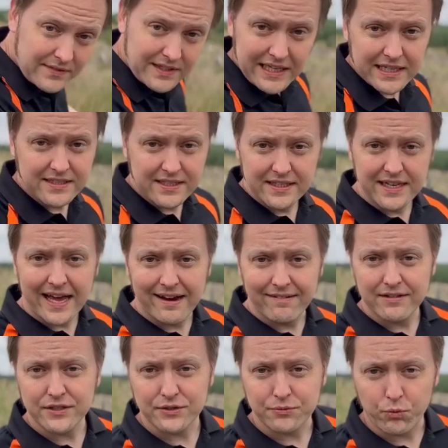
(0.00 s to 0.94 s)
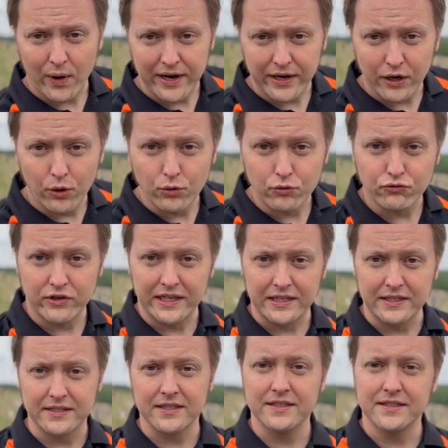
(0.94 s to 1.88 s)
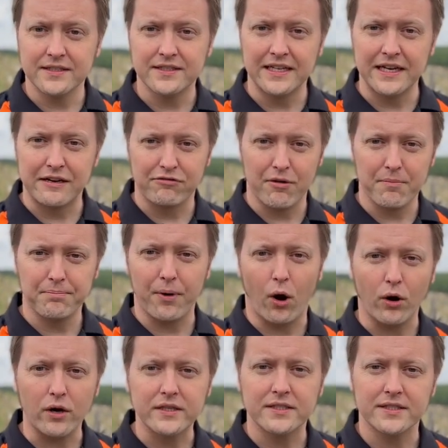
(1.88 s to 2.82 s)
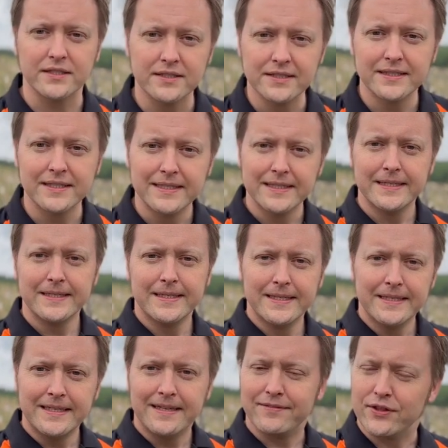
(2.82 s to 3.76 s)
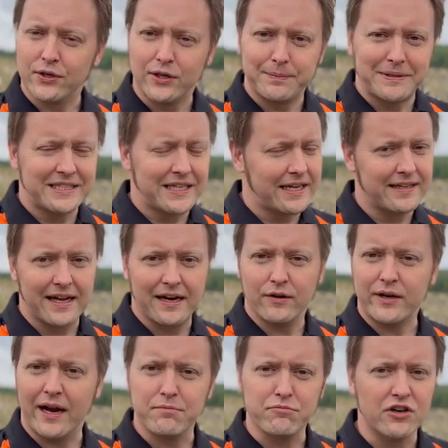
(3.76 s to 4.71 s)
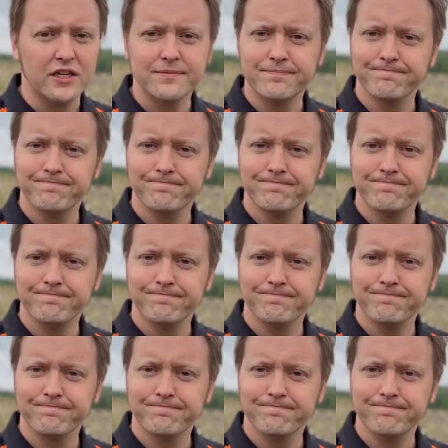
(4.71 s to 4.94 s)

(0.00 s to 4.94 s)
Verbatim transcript: is in there. It's Wayne Goldring's secret box. Never thought I'd be saying that on camera.